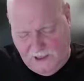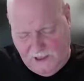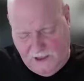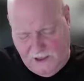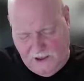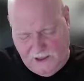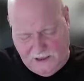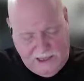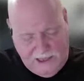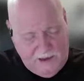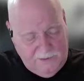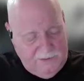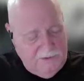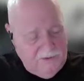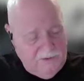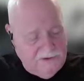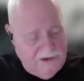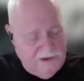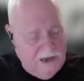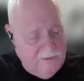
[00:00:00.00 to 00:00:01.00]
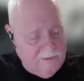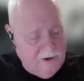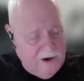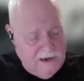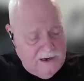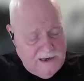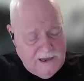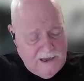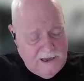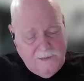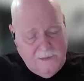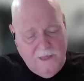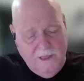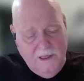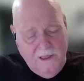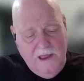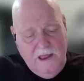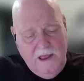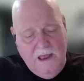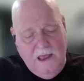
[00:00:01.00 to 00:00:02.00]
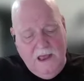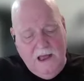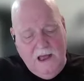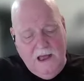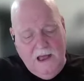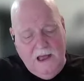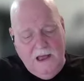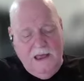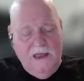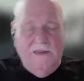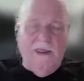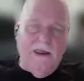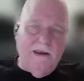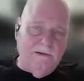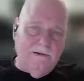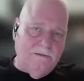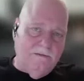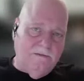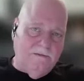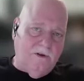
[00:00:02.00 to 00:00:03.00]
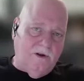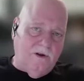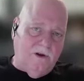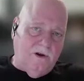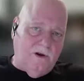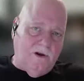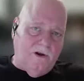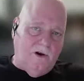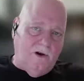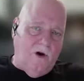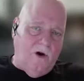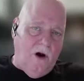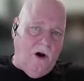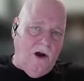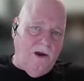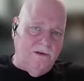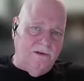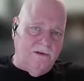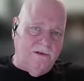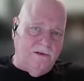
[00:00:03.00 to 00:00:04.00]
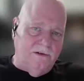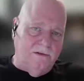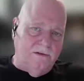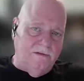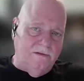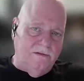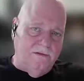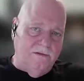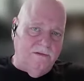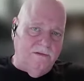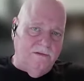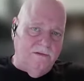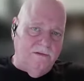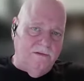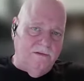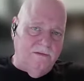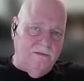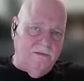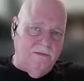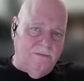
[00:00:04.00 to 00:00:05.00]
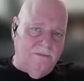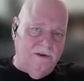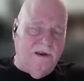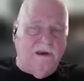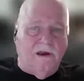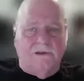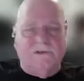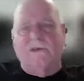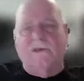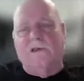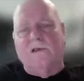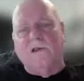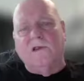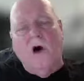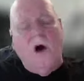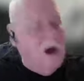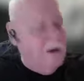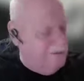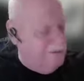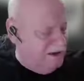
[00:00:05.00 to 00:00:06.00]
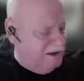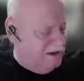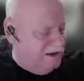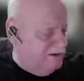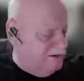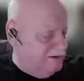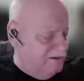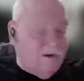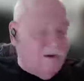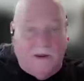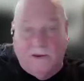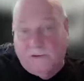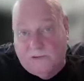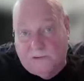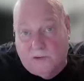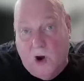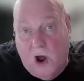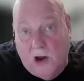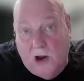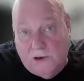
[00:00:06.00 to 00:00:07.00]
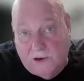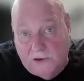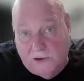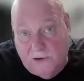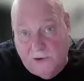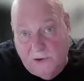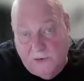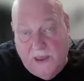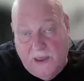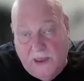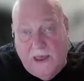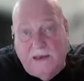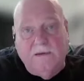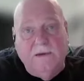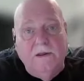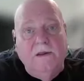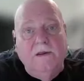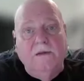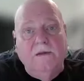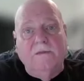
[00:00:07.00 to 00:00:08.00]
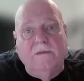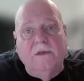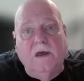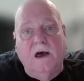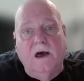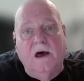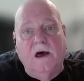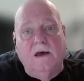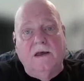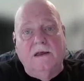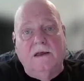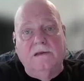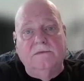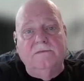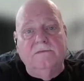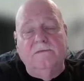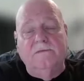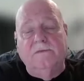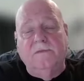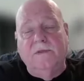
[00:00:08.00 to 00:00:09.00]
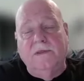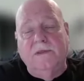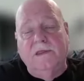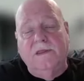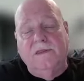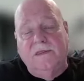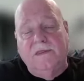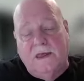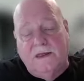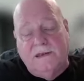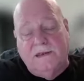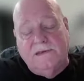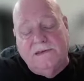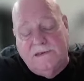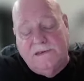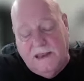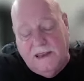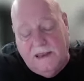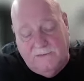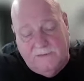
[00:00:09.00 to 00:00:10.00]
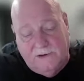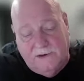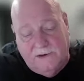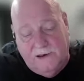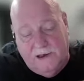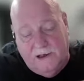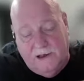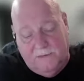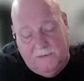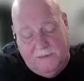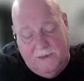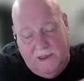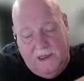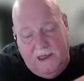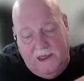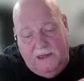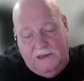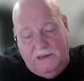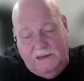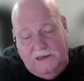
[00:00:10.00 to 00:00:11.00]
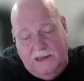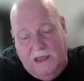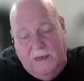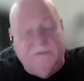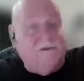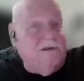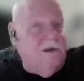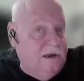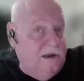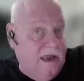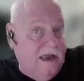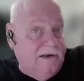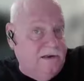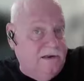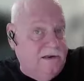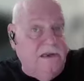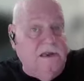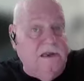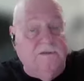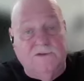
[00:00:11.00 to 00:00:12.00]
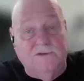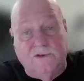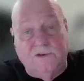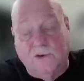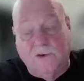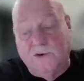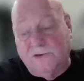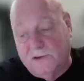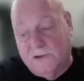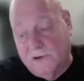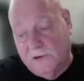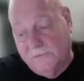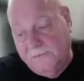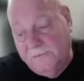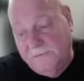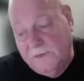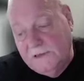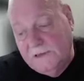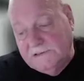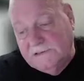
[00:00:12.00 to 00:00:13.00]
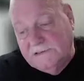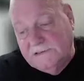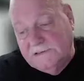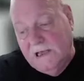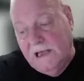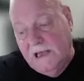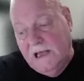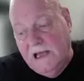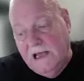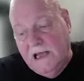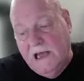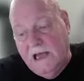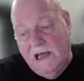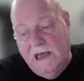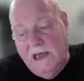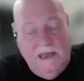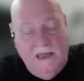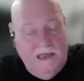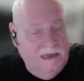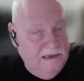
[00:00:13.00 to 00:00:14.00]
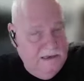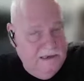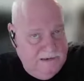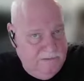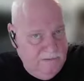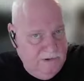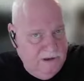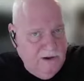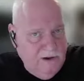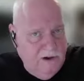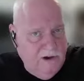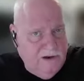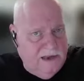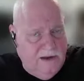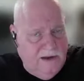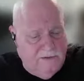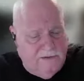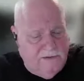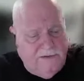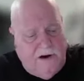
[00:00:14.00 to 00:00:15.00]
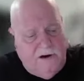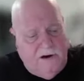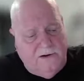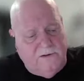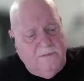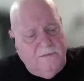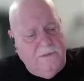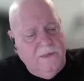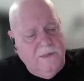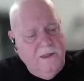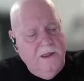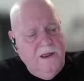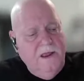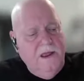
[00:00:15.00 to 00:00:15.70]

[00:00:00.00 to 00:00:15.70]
I can't pull his name right now. And that caused, because of the law, because it was wrong to do that, that David, Absalom had to leave Jerusalem, and really hurt David's heart.